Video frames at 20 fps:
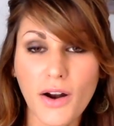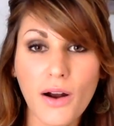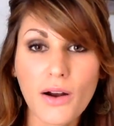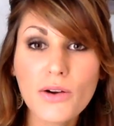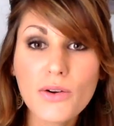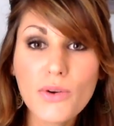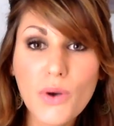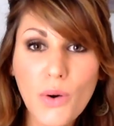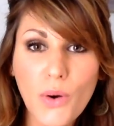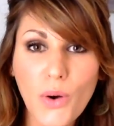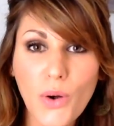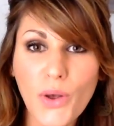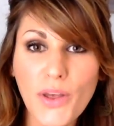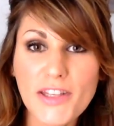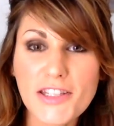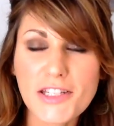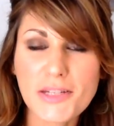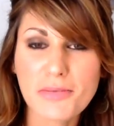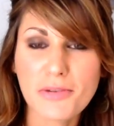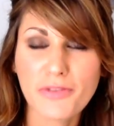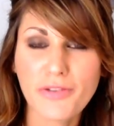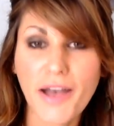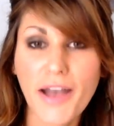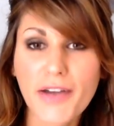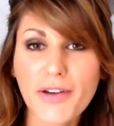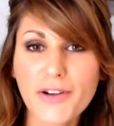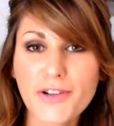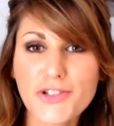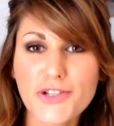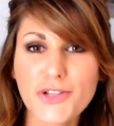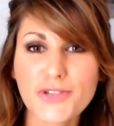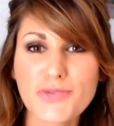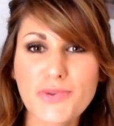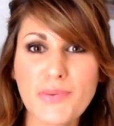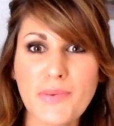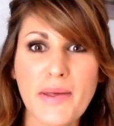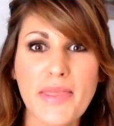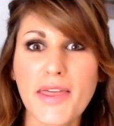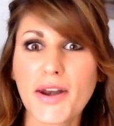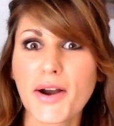our goal is to provide our children with